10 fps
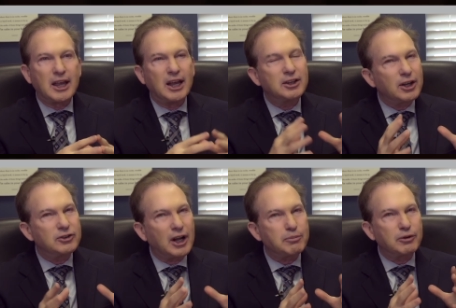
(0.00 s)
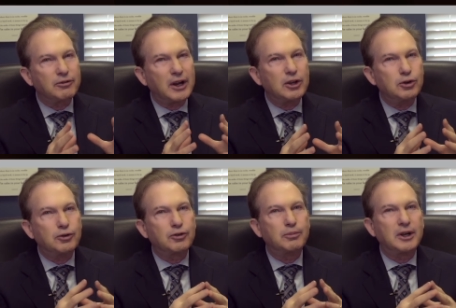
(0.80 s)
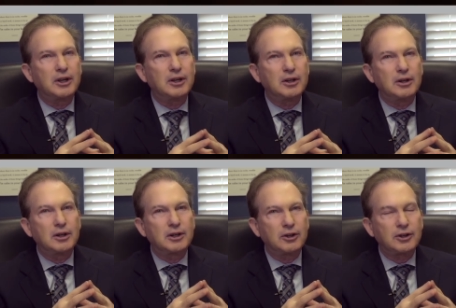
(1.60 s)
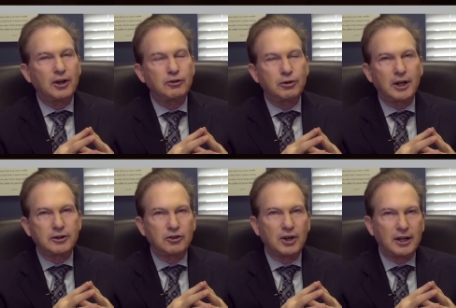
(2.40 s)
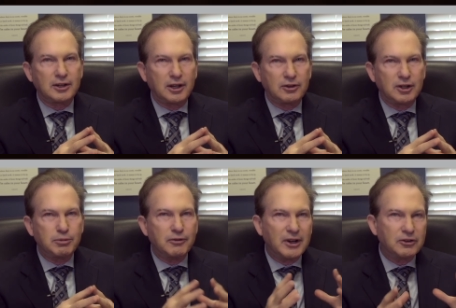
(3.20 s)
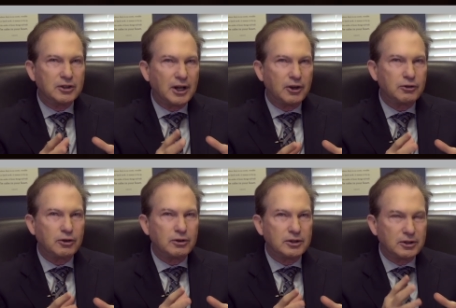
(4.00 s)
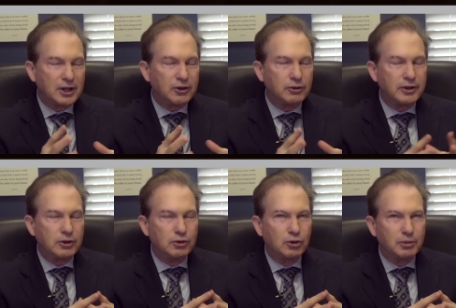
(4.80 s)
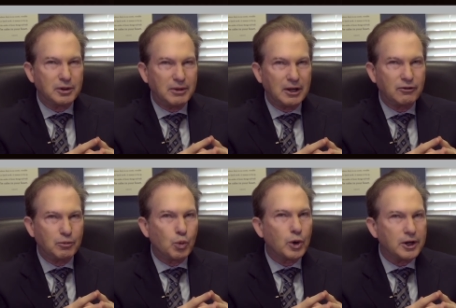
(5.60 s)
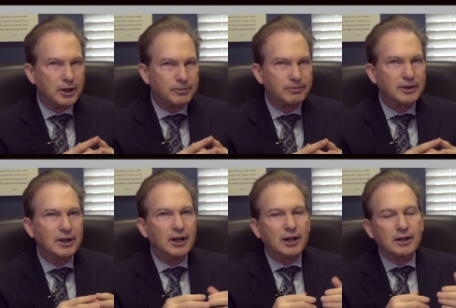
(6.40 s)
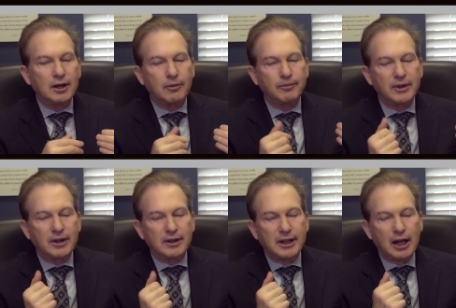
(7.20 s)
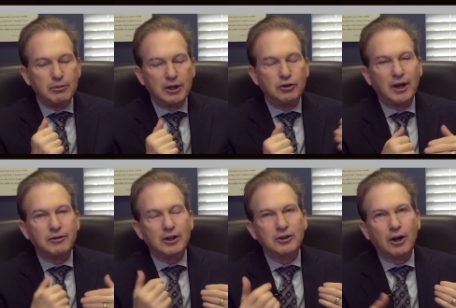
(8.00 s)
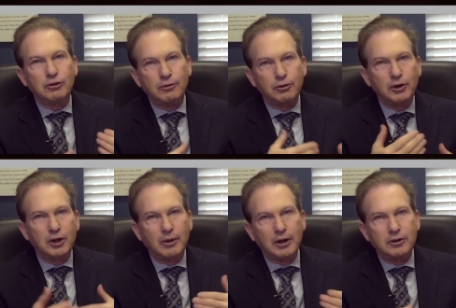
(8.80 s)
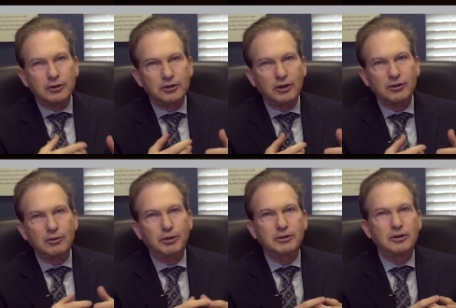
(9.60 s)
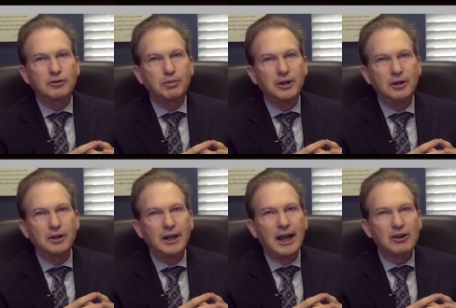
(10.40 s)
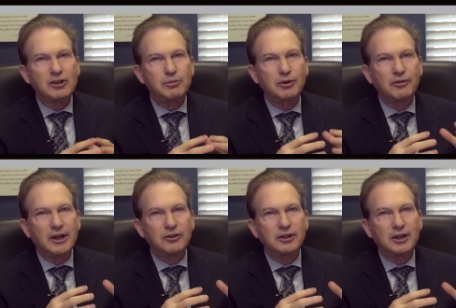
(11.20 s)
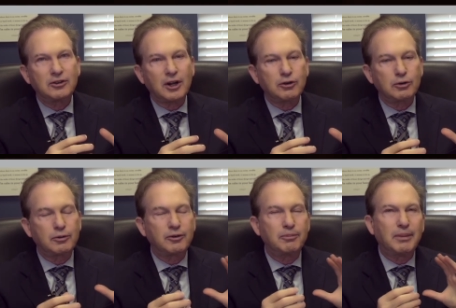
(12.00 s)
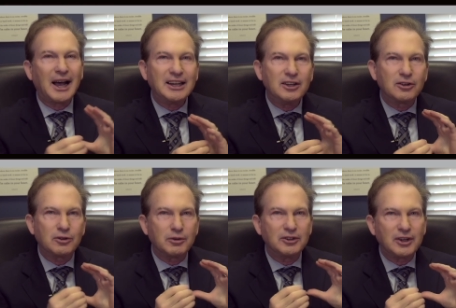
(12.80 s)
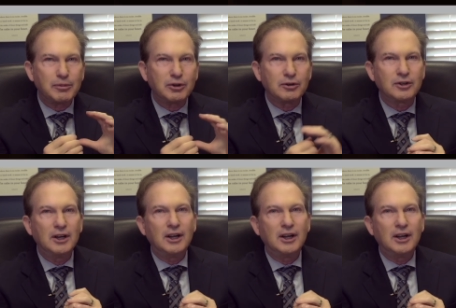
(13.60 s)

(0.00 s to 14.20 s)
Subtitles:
It does not prevent you from making testosterone like the shot does. It prevents the testosterone that you normally make from working. Now, that means you have testosterone floating around in your system, but this pill actually prevents the testosterone from binding to the receptors